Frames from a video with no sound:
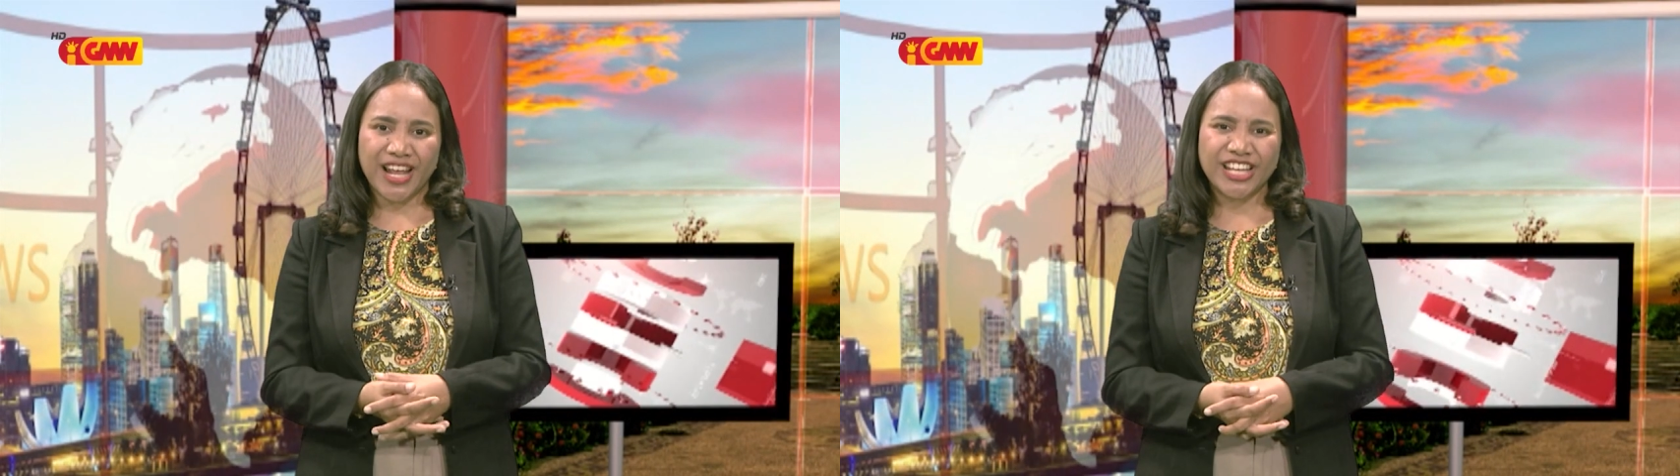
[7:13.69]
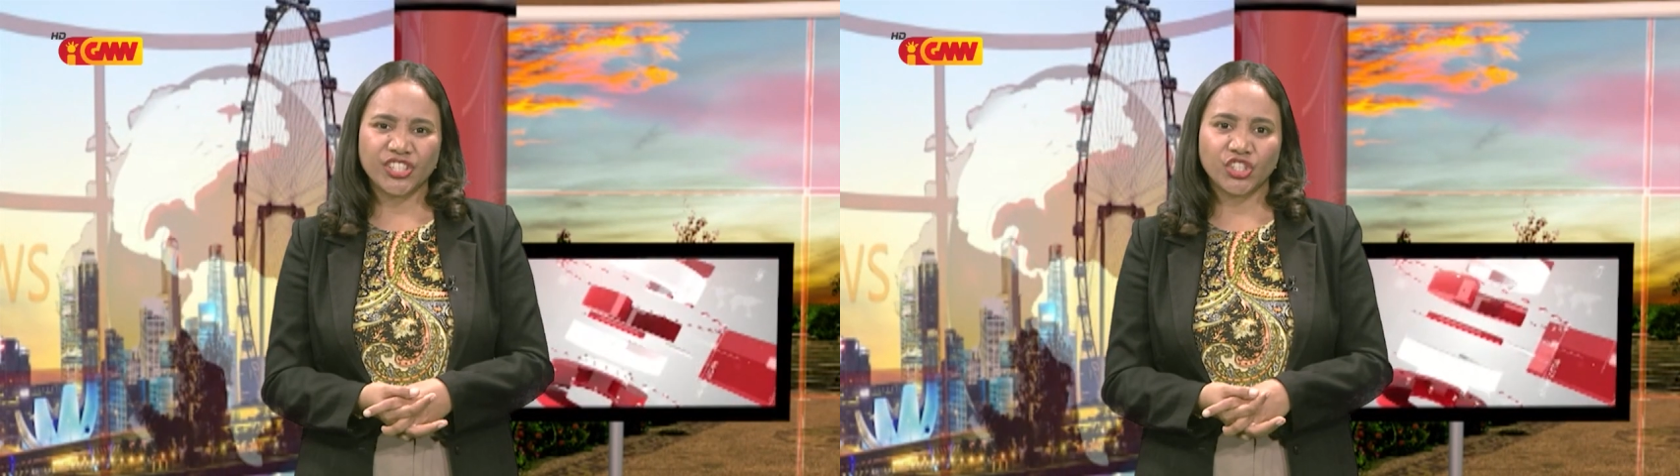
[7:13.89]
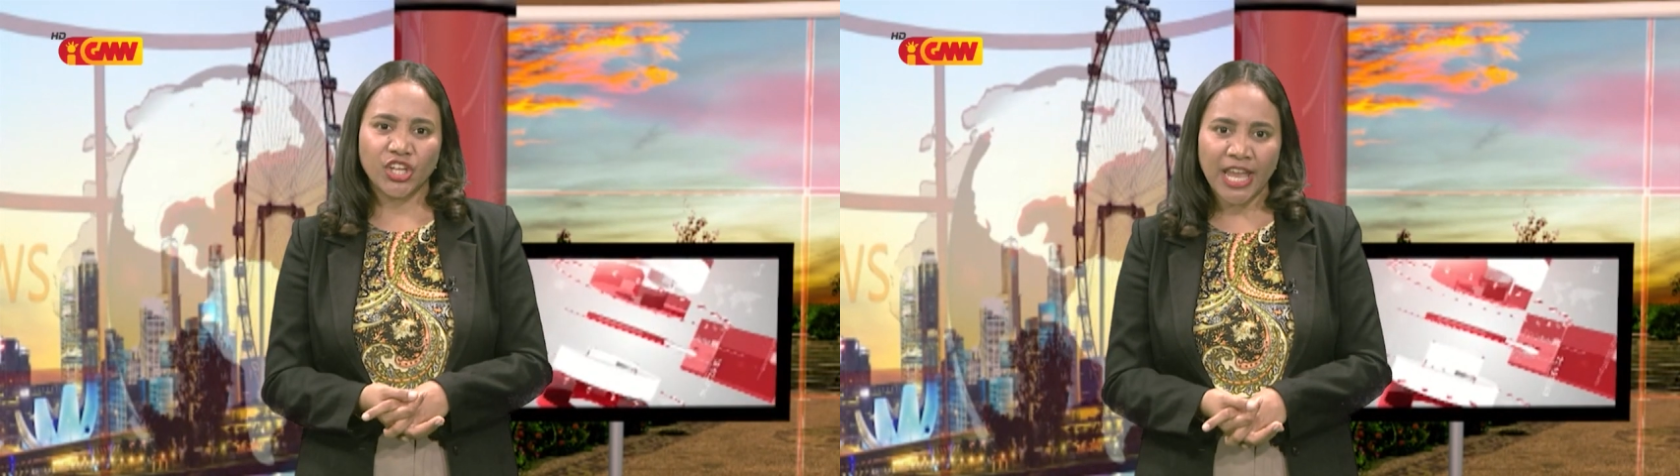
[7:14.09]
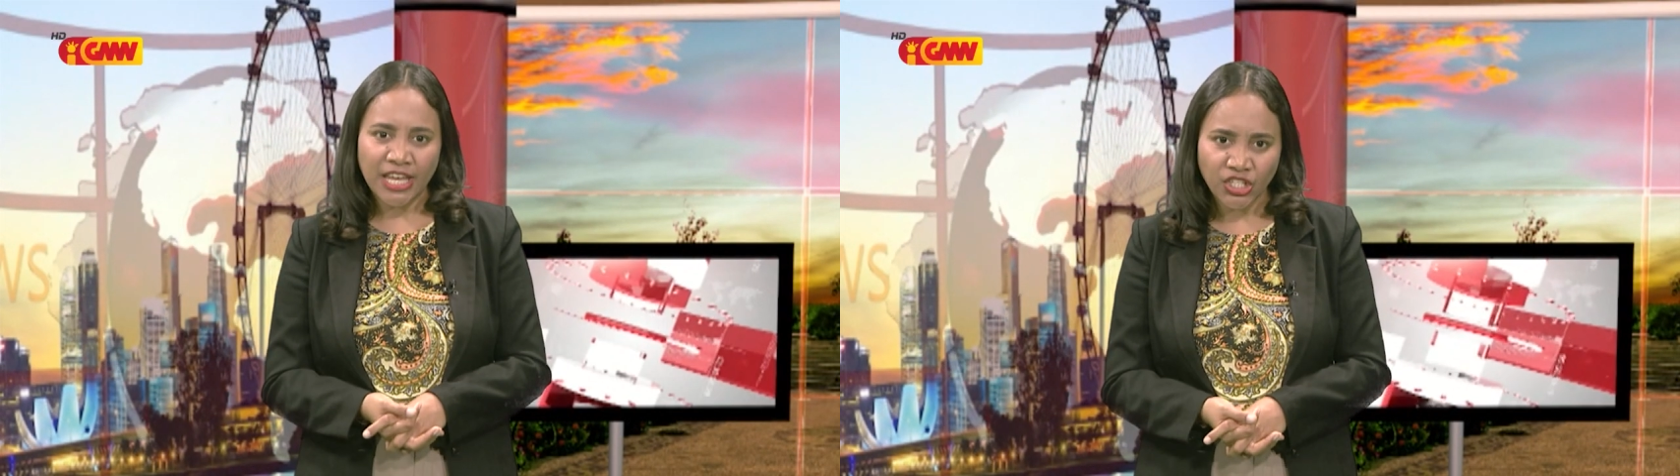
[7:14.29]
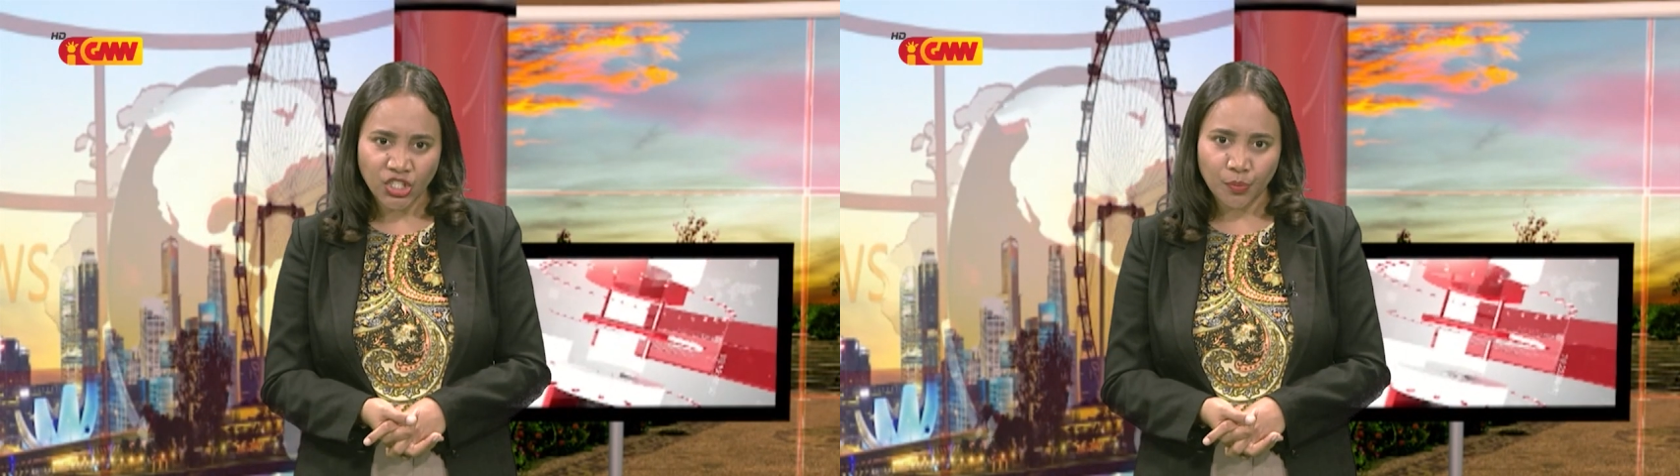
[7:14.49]

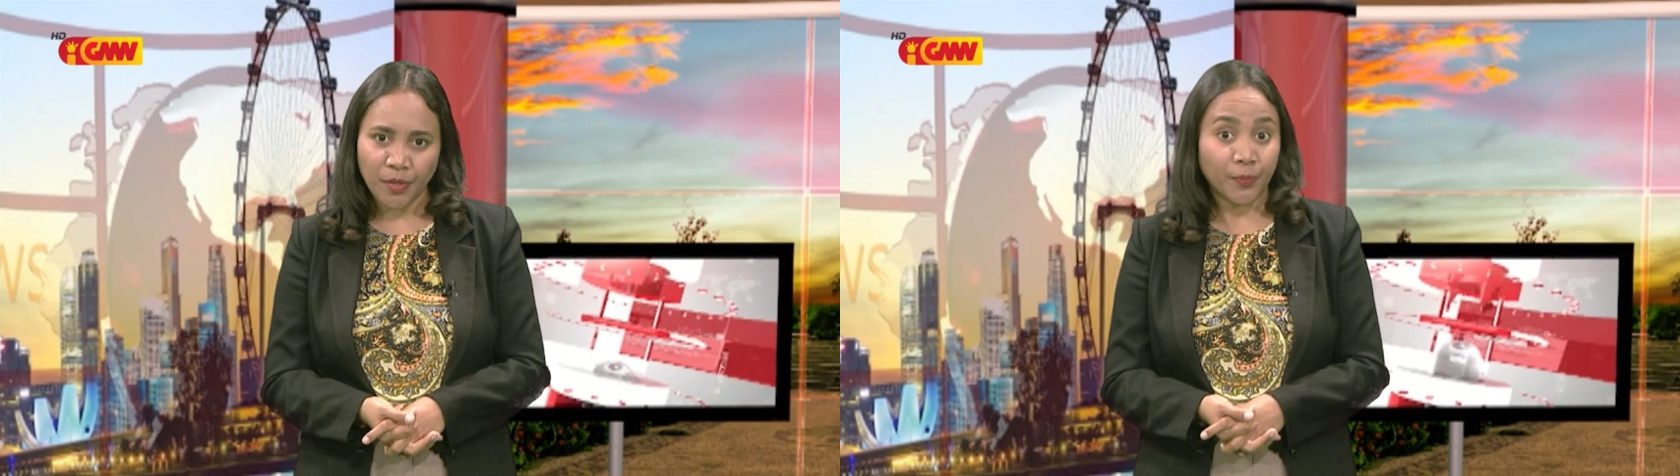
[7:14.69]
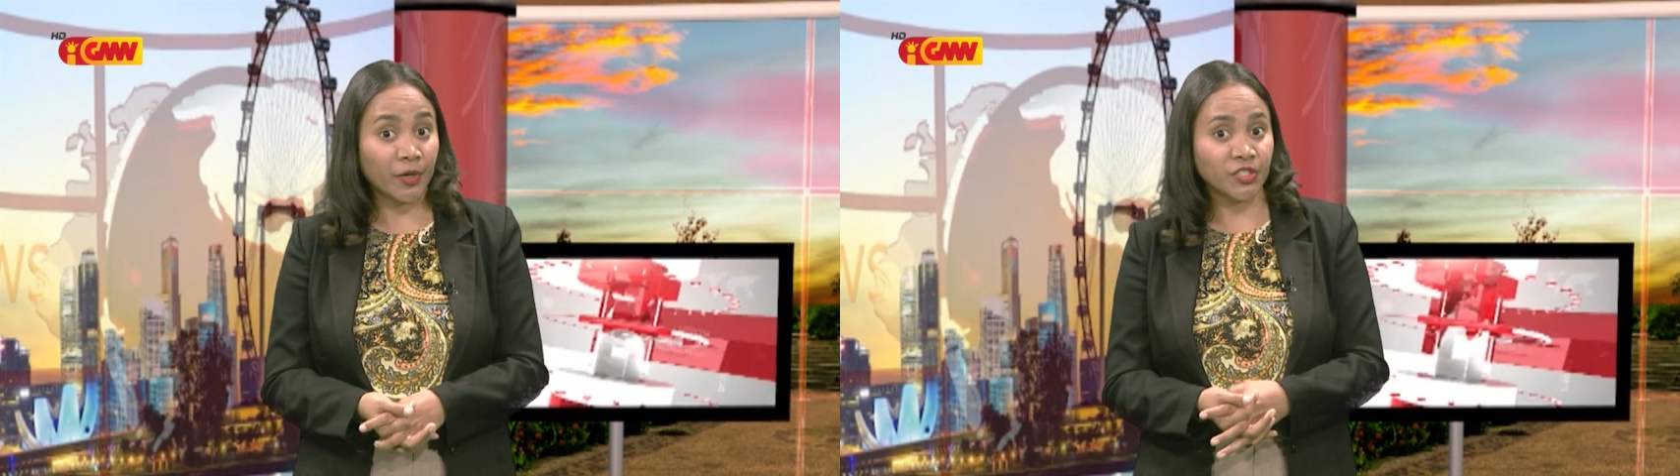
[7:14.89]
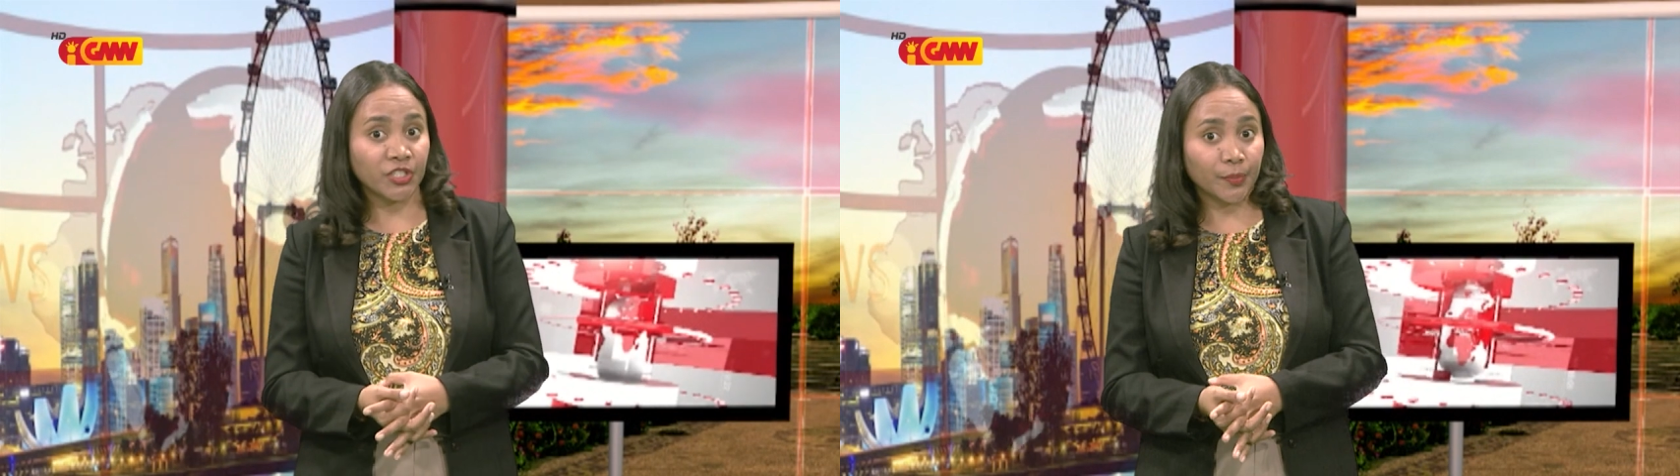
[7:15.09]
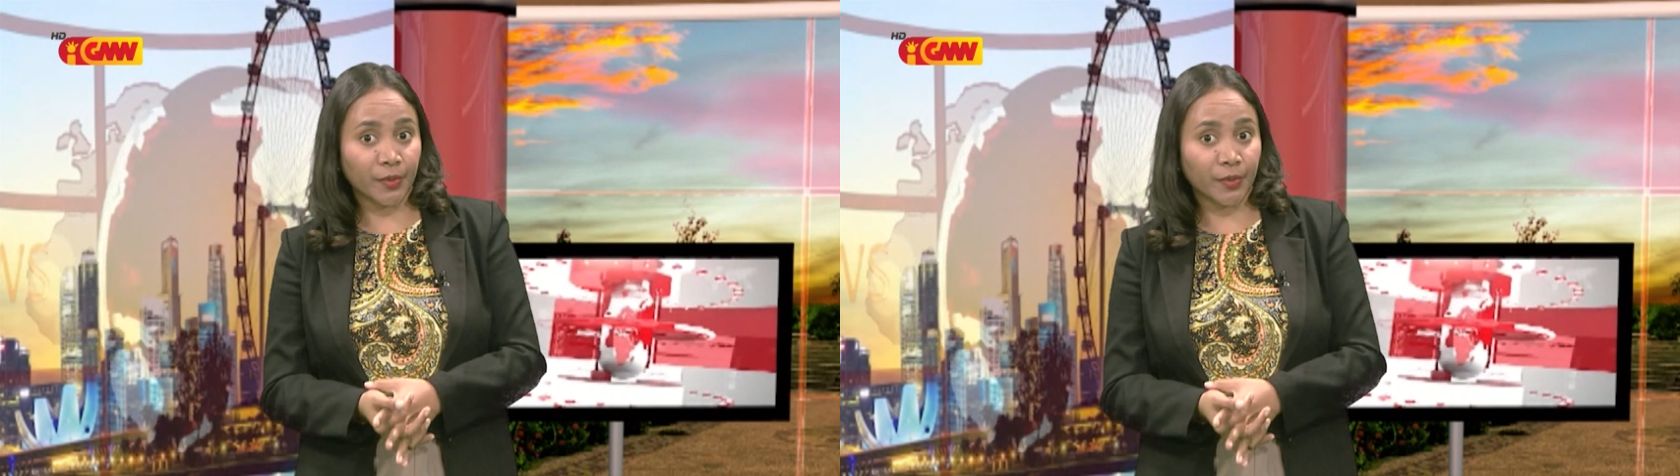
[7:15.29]
unchanged by partial